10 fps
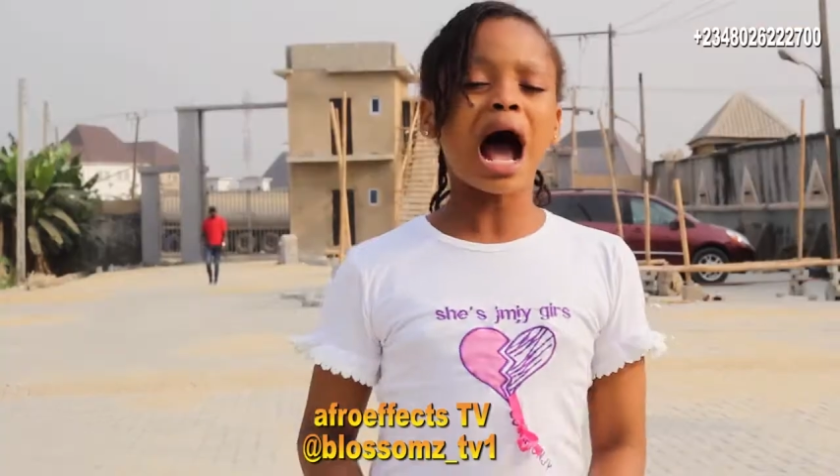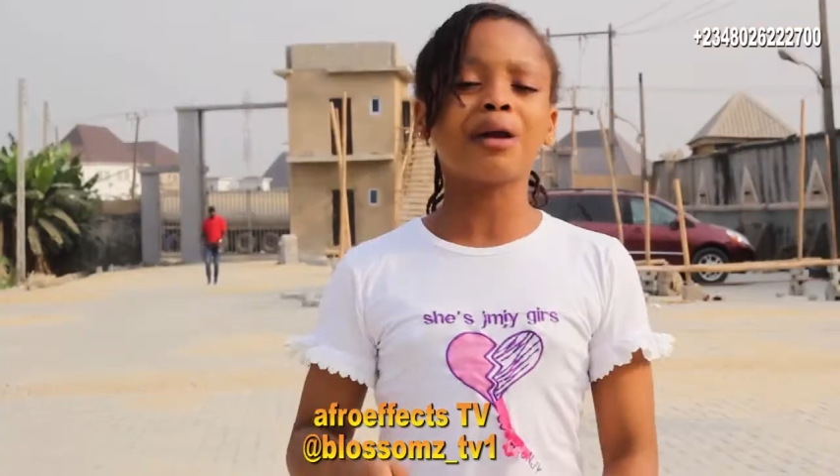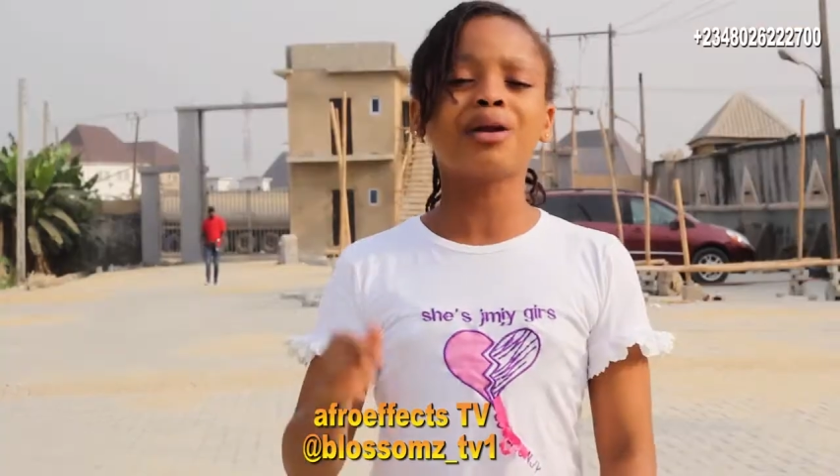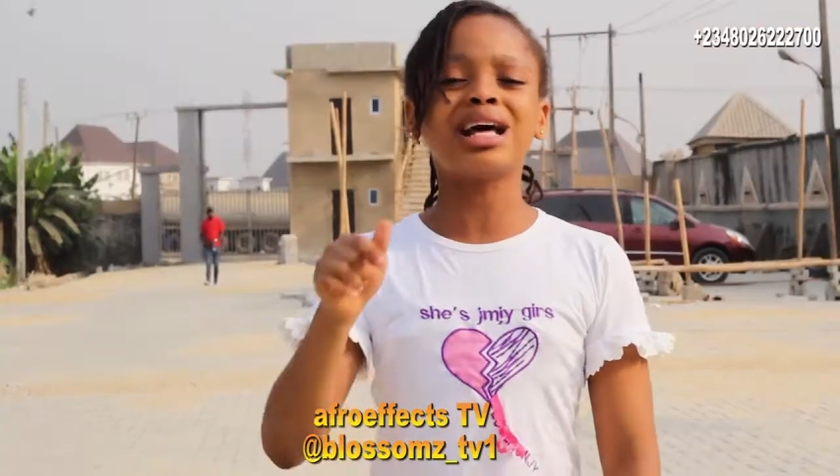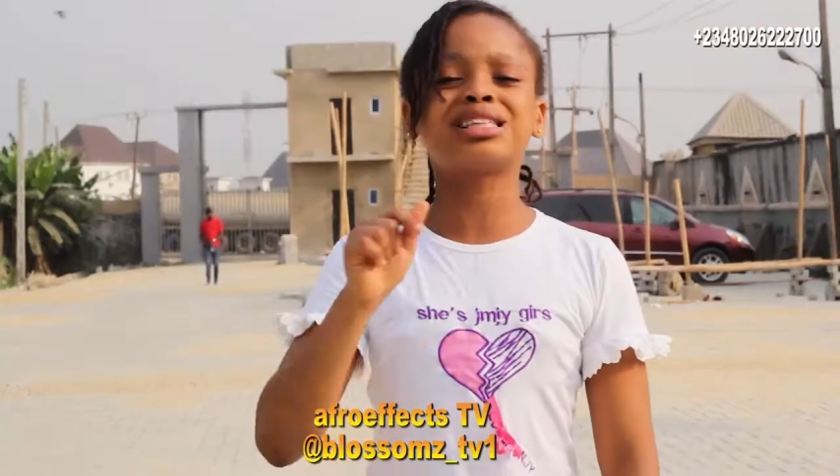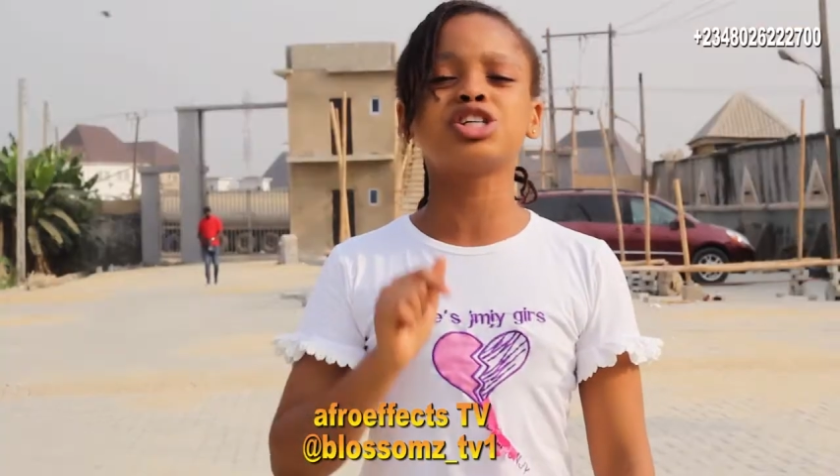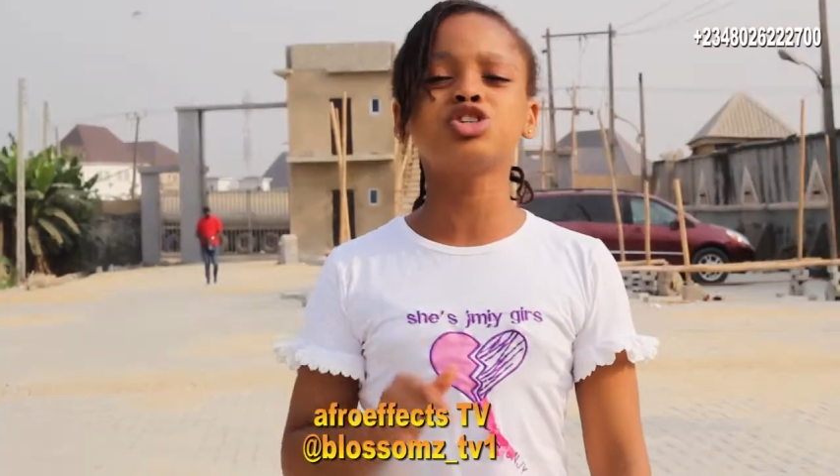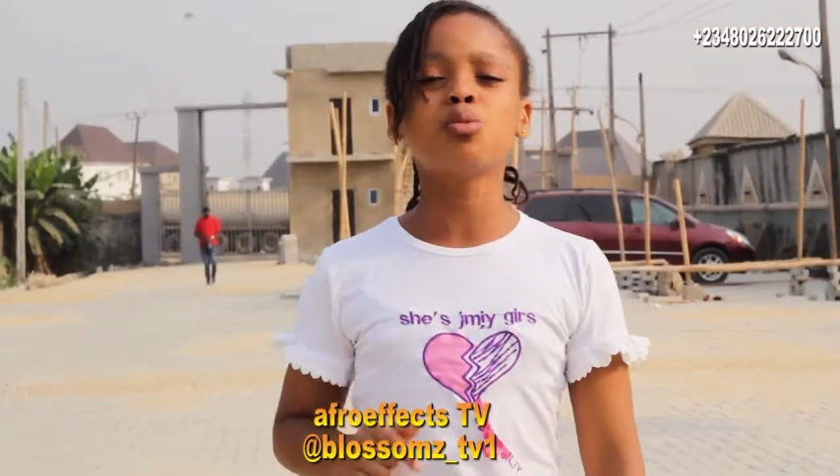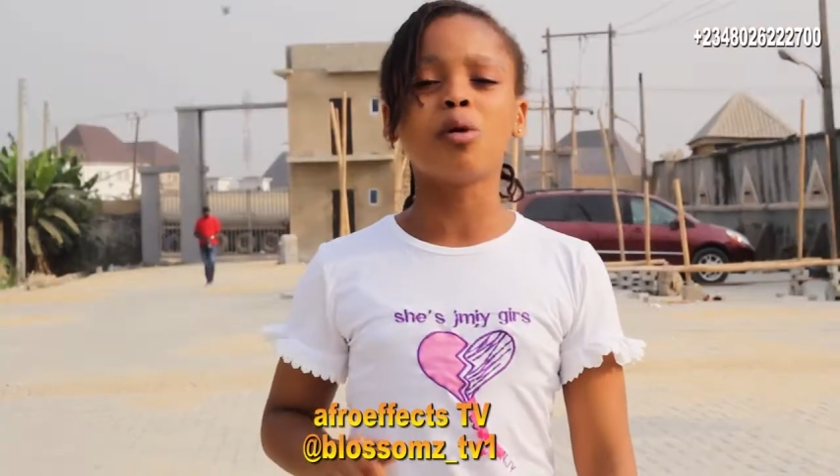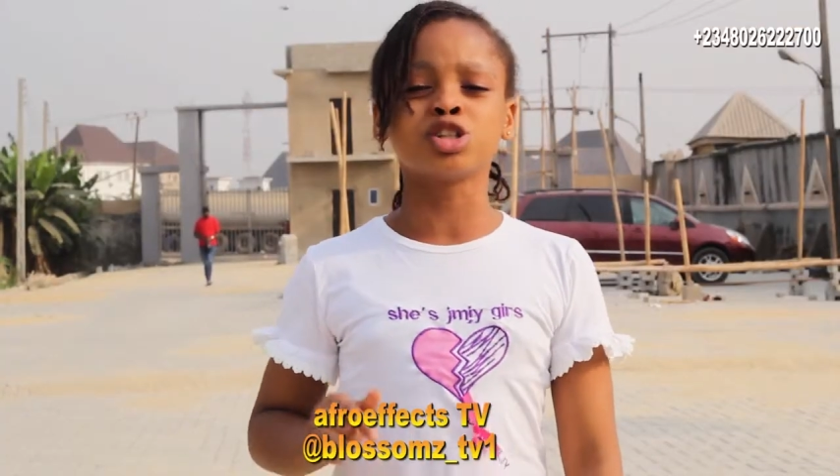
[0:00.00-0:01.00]
Another
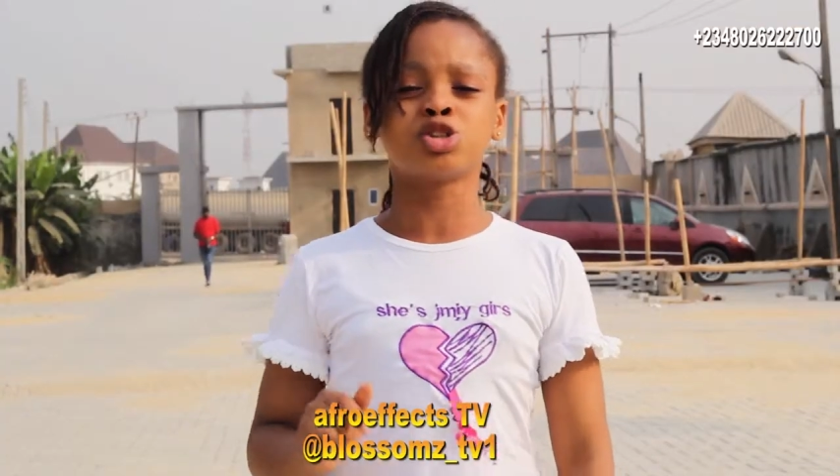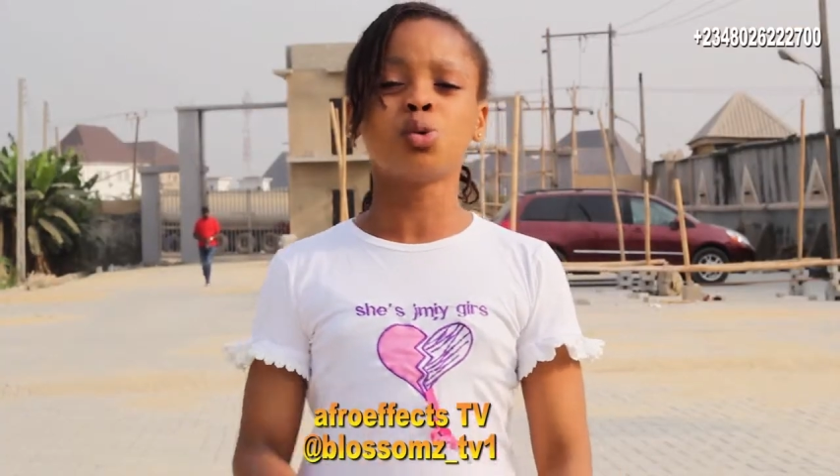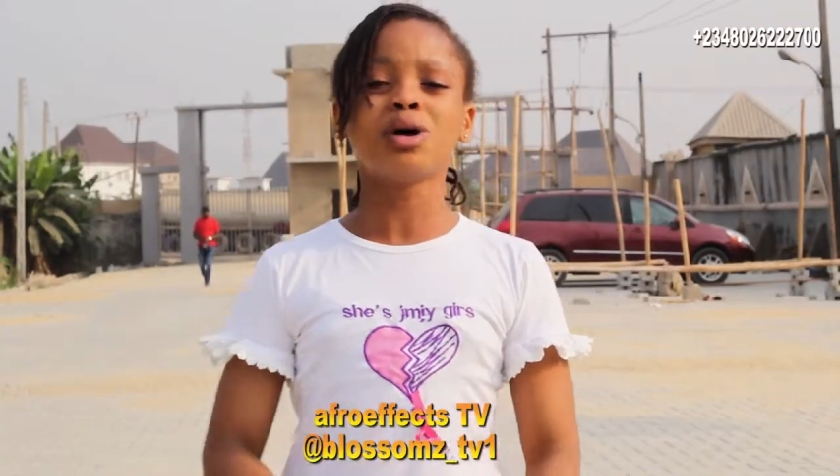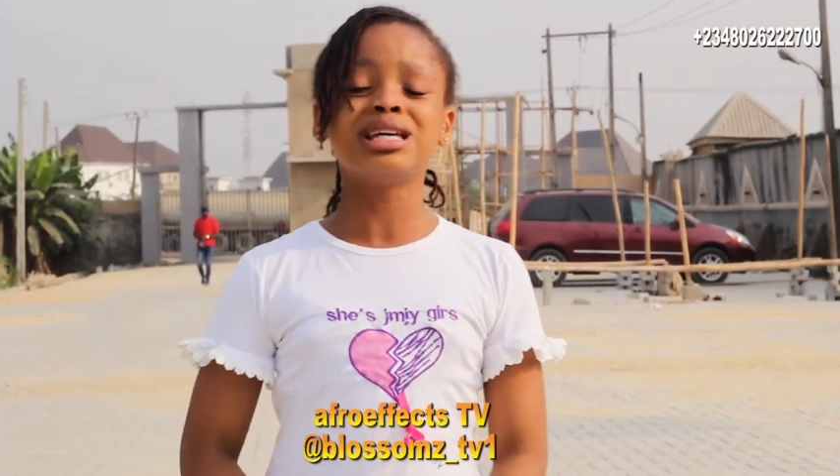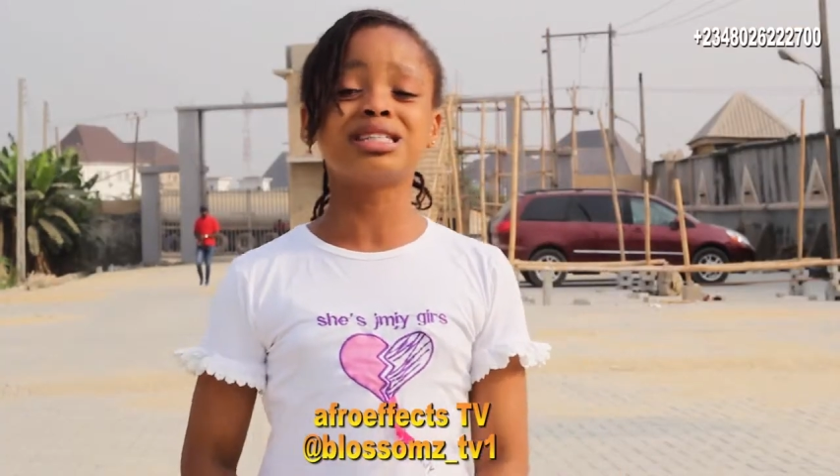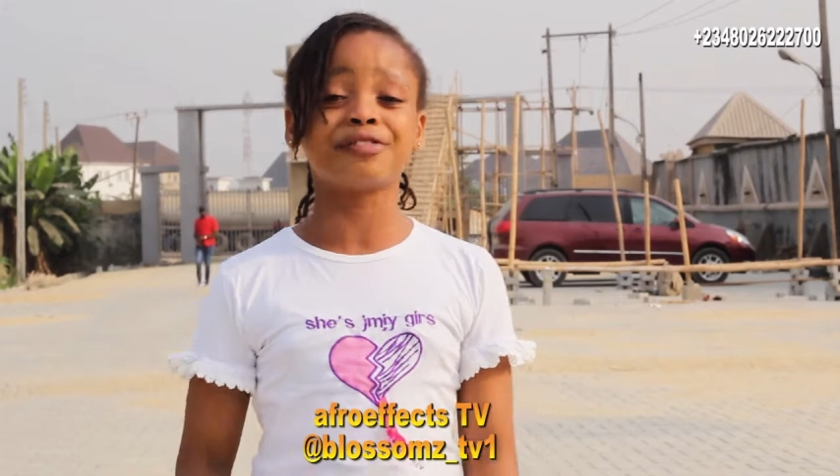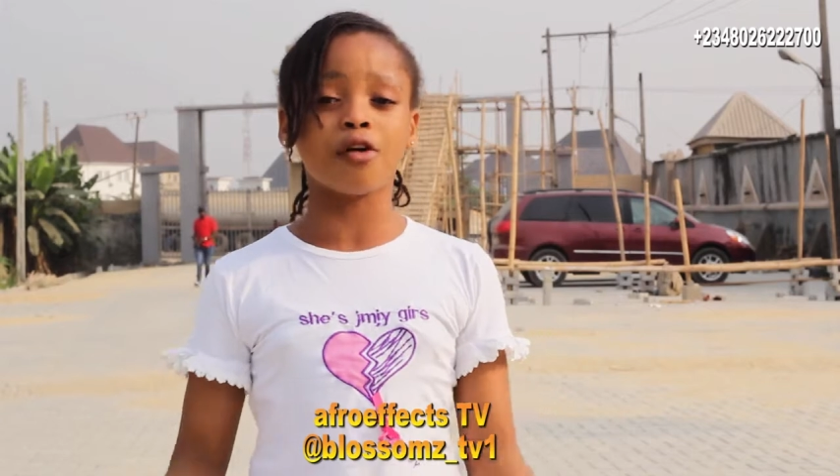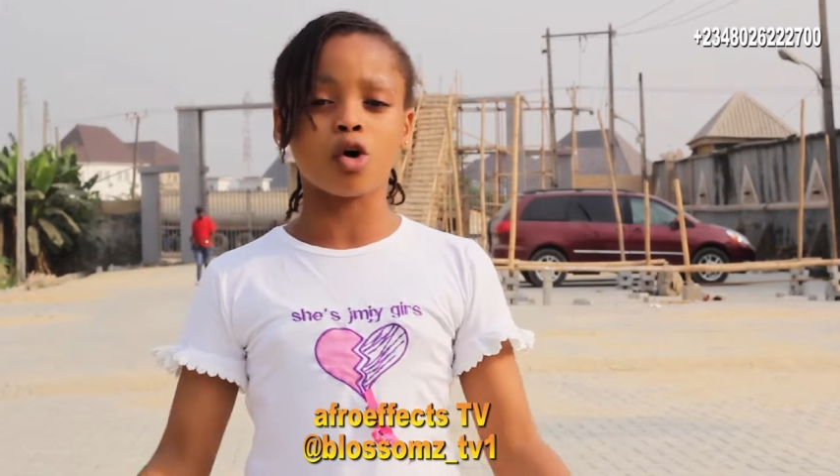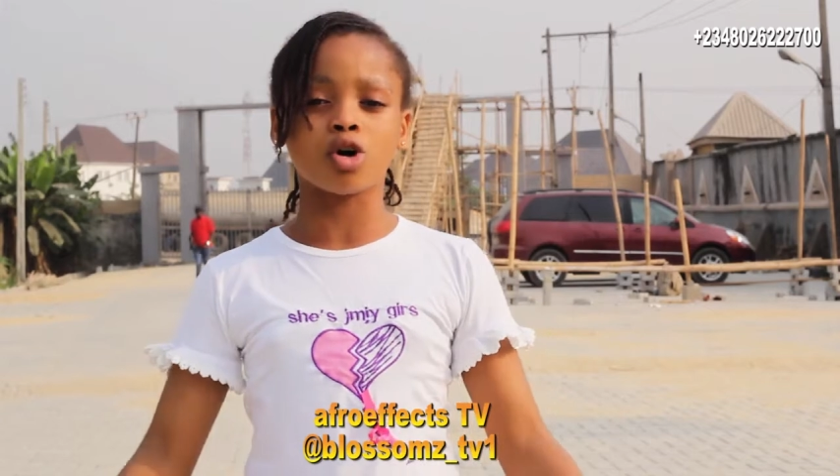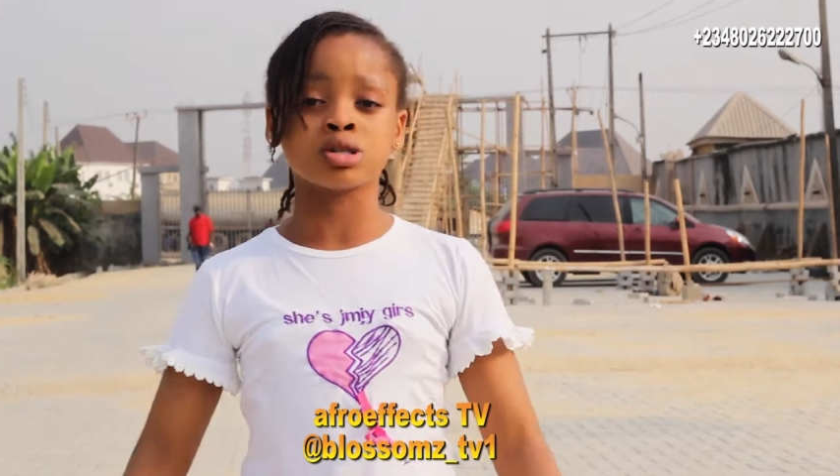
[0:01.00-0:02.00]
thing you must do is
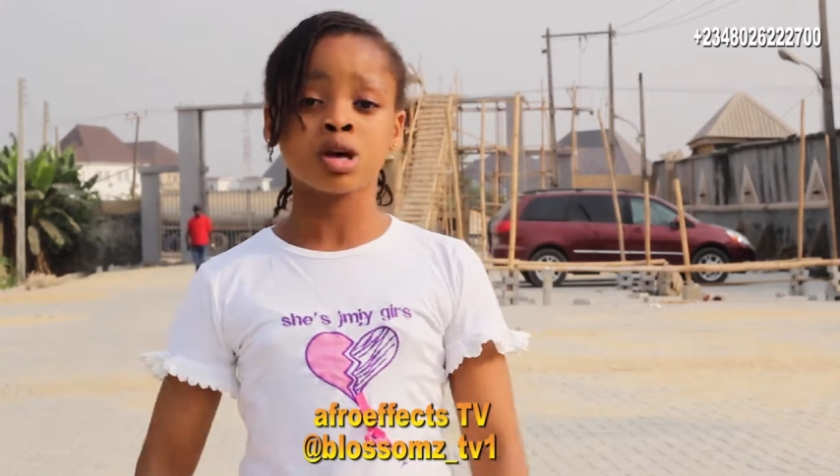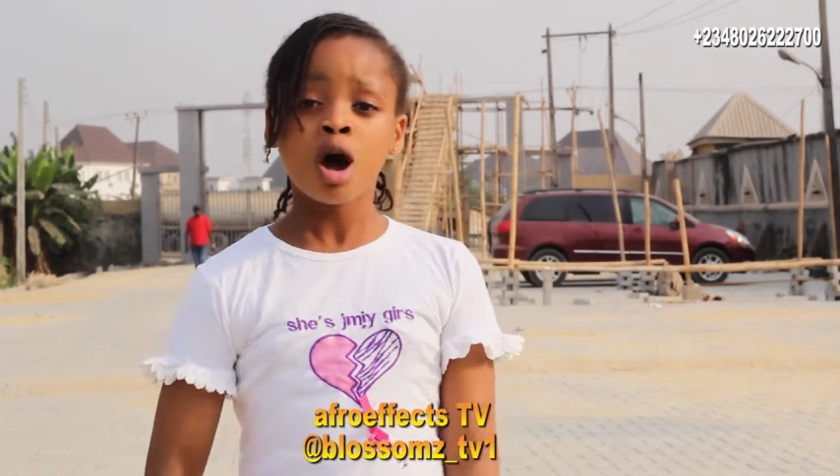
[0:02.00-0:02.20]
focus.